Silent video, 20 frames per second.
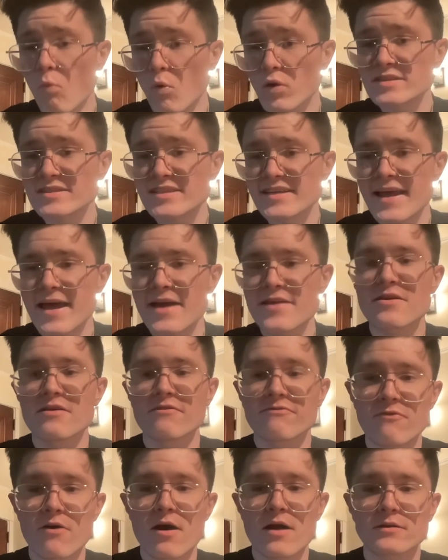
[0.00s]
Once again,
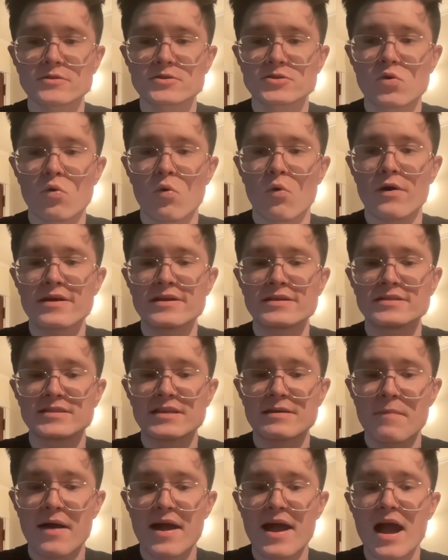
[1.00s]
your final score is
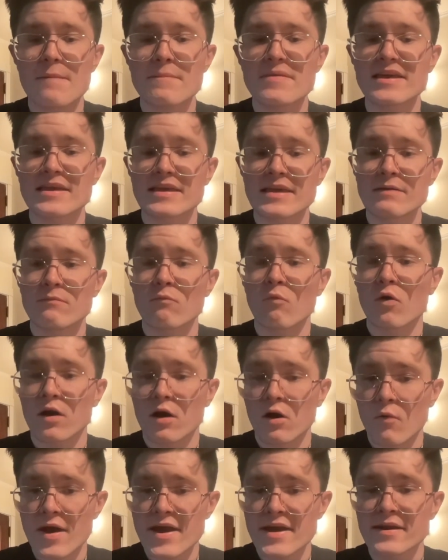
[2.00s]
the Miami Heat
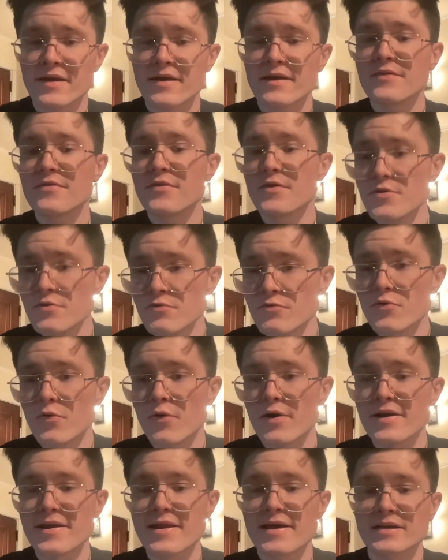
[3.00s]
108, the New
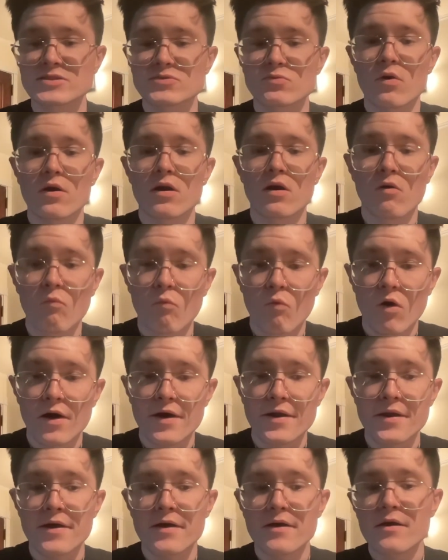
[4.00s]
York Knicks
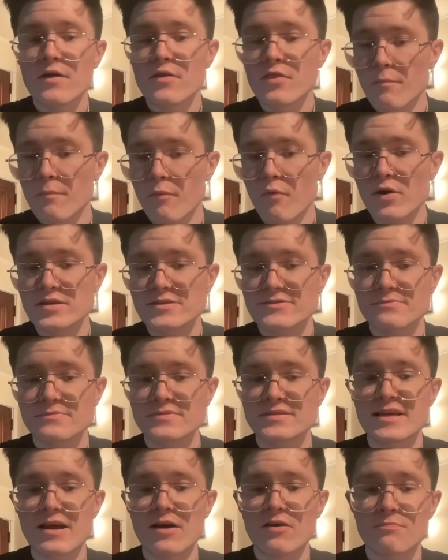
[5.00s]
101. The boys
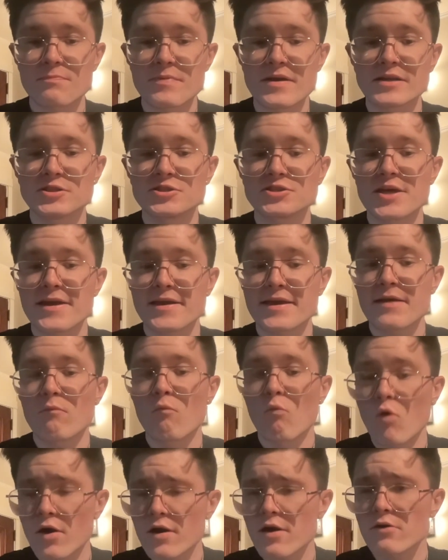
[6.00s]
from South Beach take a
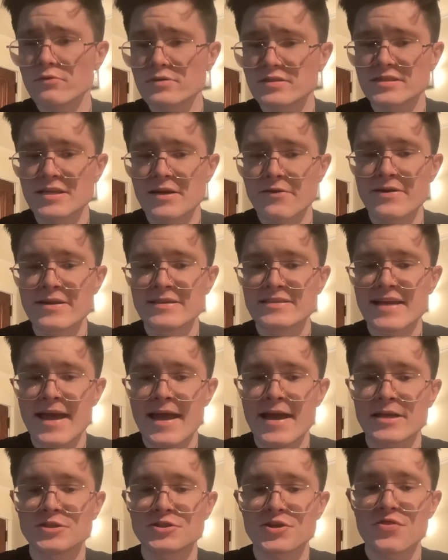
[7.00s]
1 0 series
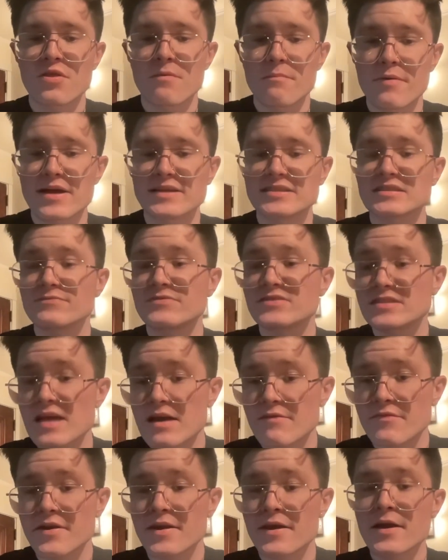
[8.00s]
edge in the best of
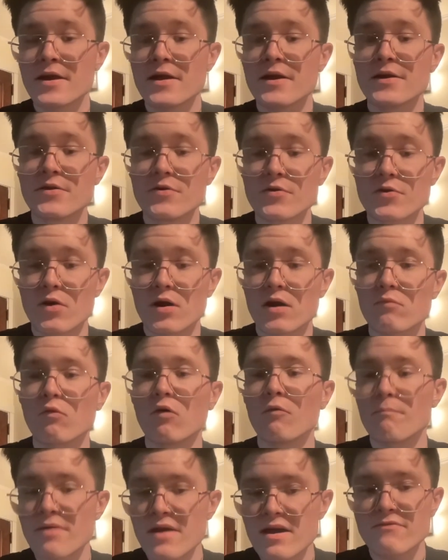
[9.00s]
seven. New York
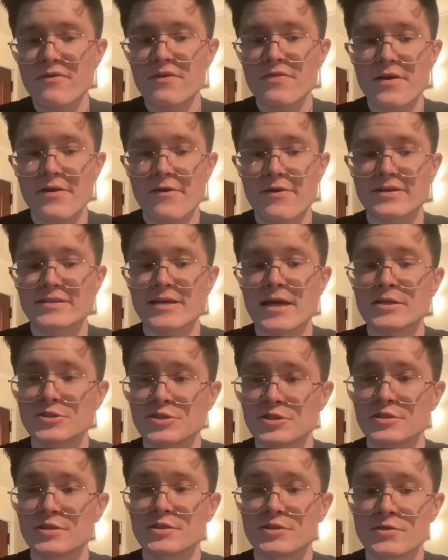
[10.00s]
will pivot their
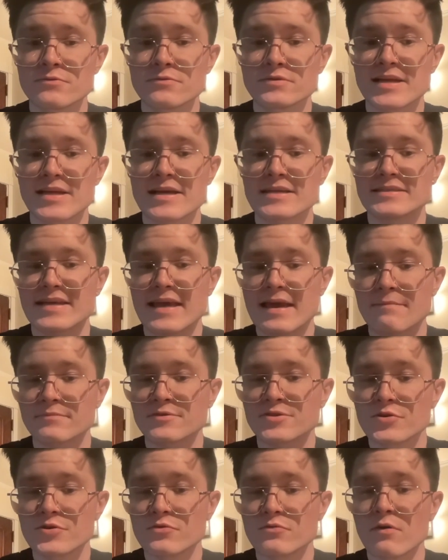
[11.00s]
attention to Tuesday's game
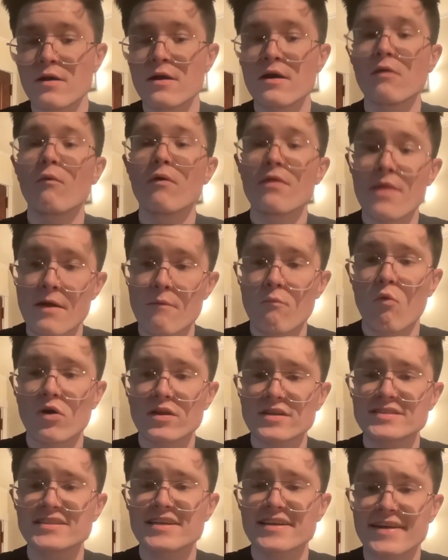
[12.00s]
two when they
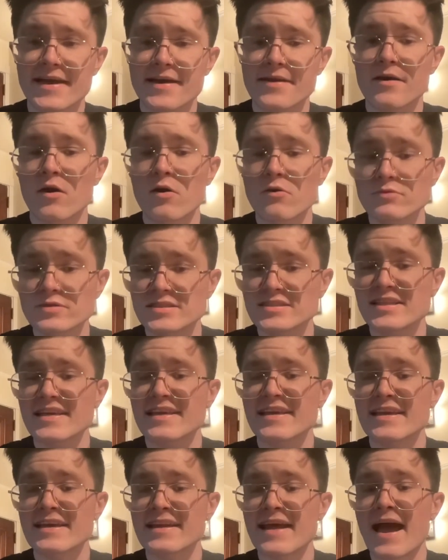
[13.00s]
once again host the
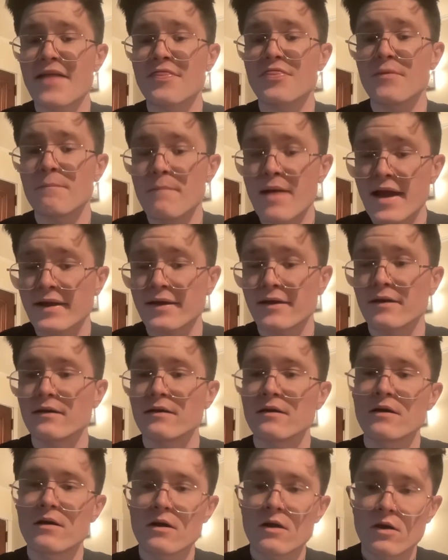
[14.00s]
Heat at the
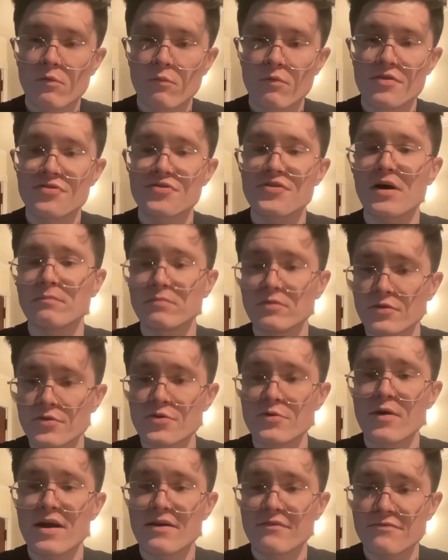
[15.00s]
Mecca. With
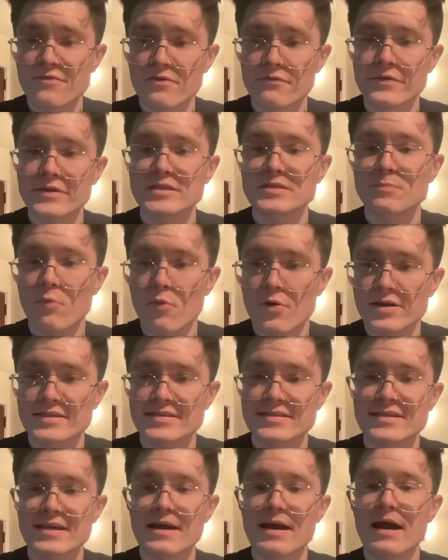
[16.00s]
WFUV
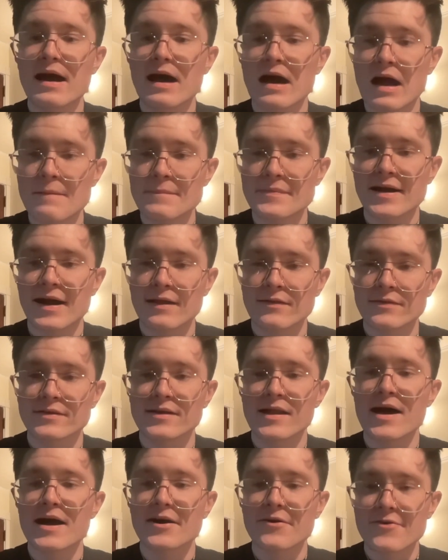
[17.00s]
Sports, I'm Colin
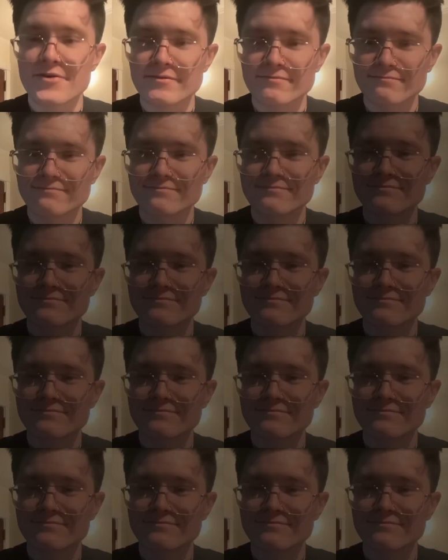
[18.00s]
Loughran.